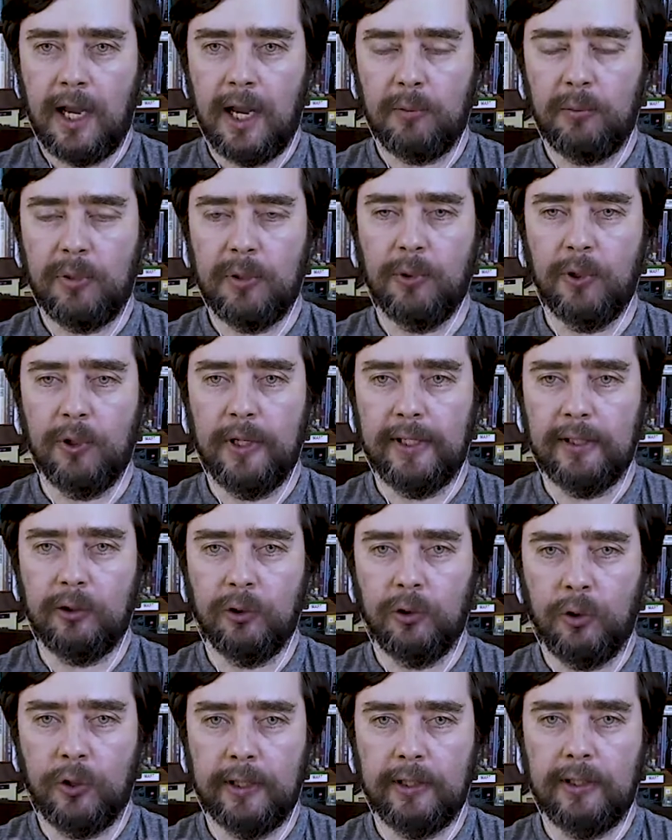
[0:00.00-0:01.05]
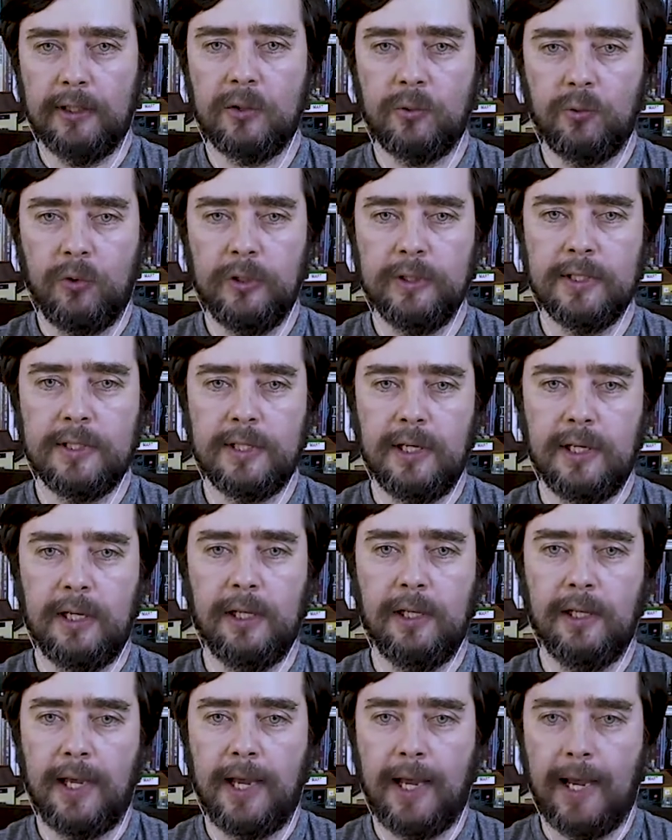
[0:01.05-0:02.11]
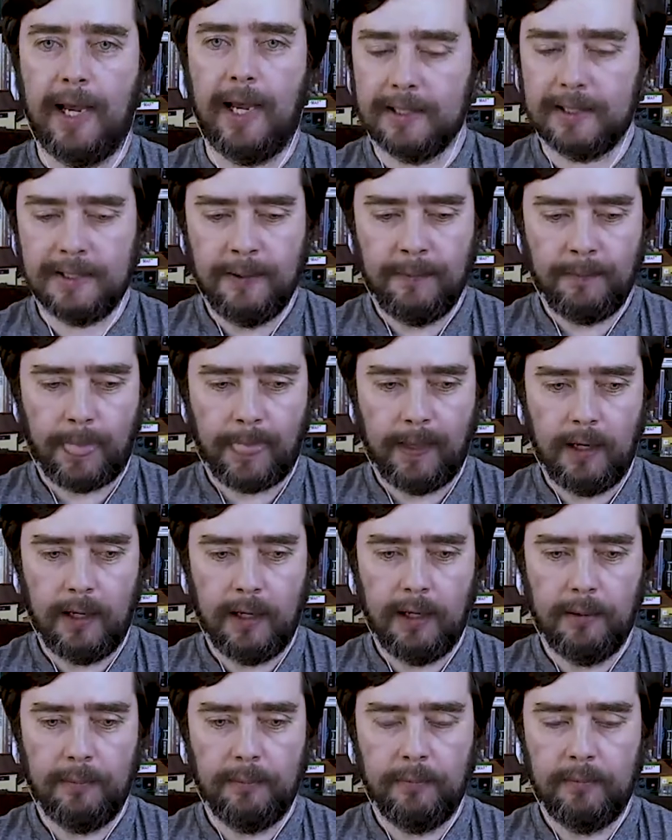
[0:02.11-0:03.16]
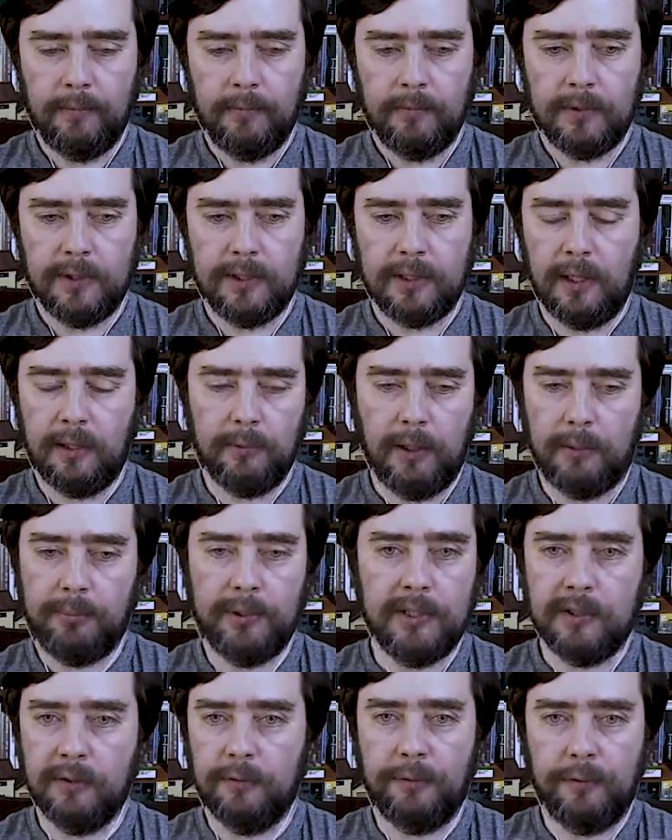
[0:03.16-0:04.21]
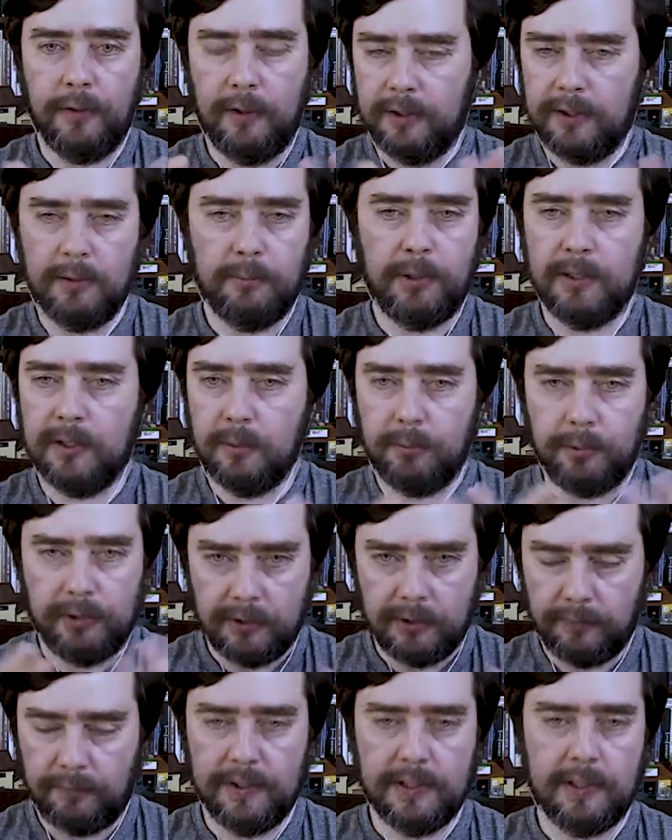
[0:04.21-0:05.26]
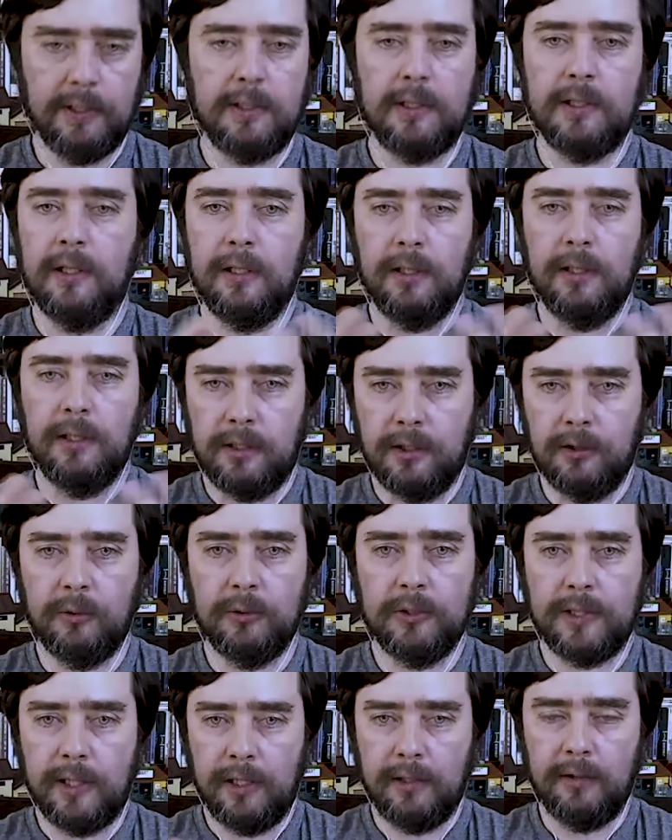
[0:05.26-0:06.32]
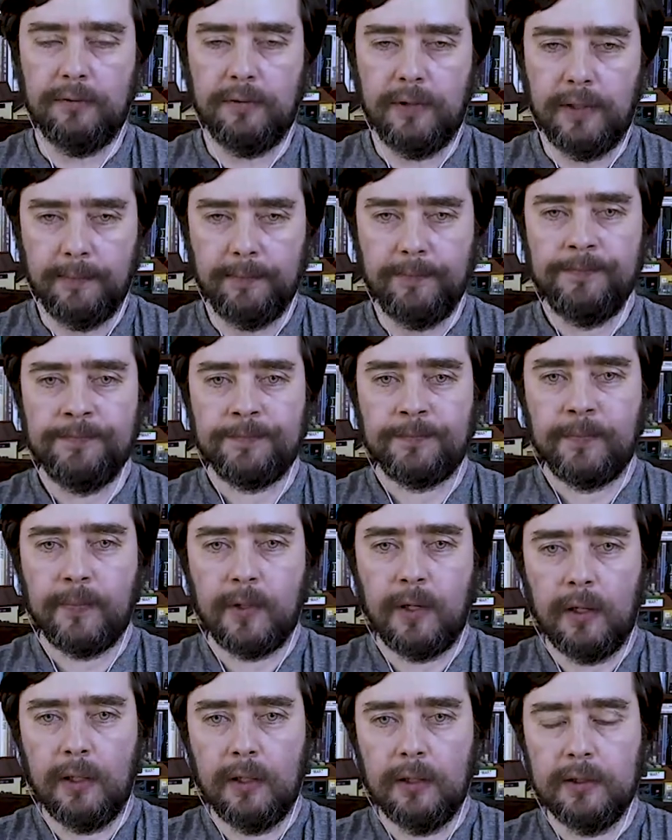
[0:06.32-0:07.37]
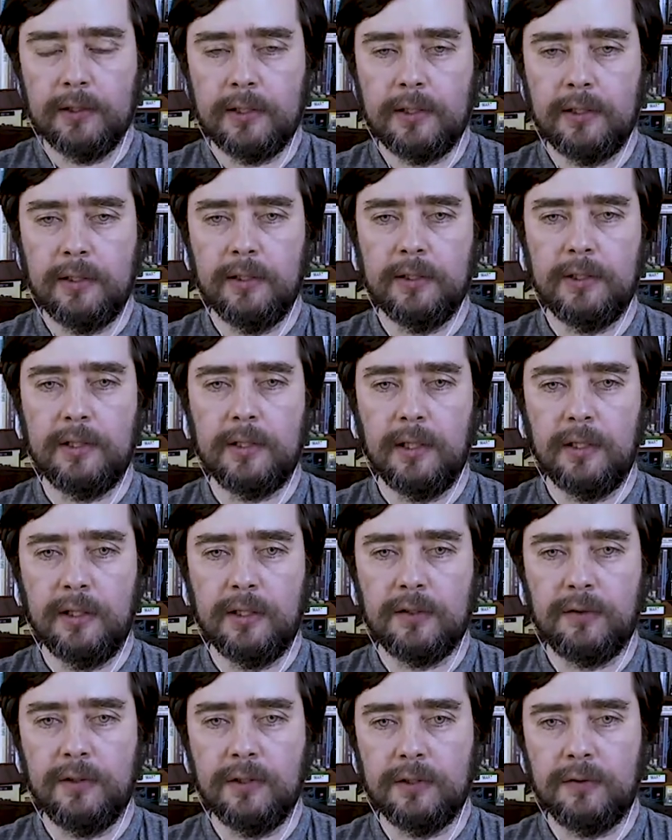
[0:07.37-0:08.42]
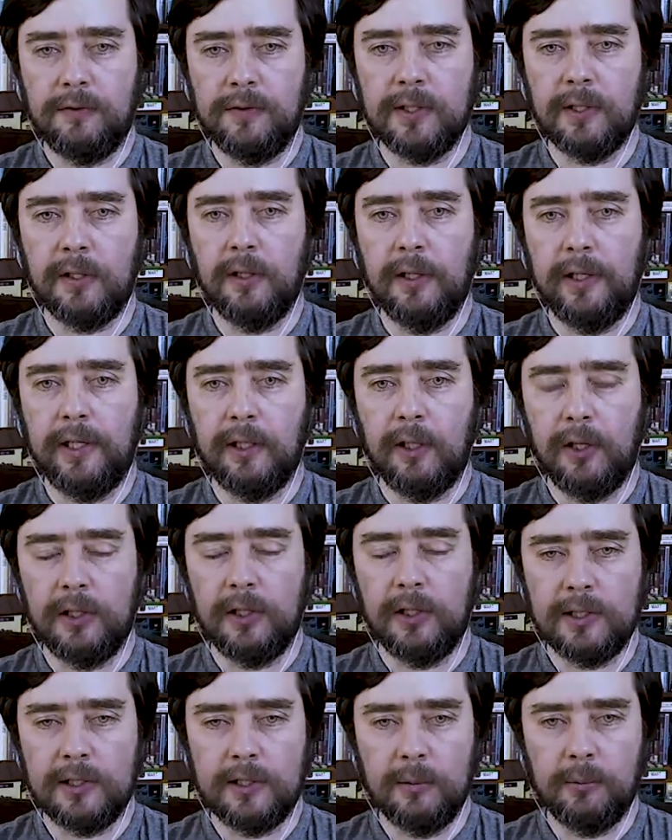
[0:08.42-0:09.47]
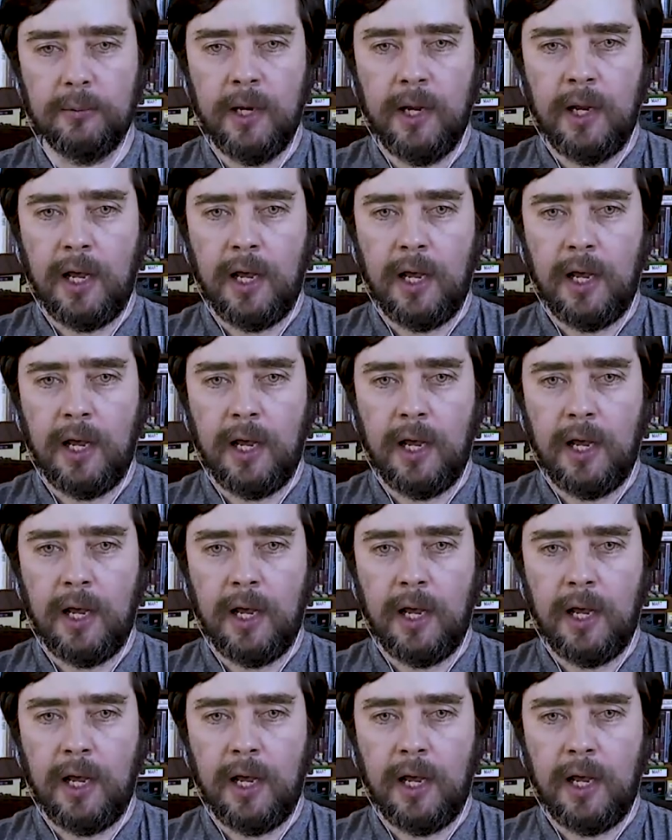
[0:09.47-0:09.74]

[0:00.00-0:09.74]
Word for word: and people like to look at this one cell as um, a, piece of it's a it's a piece of physics, and it, you know it's kind of um, uh, this this uh, this this physical analog system.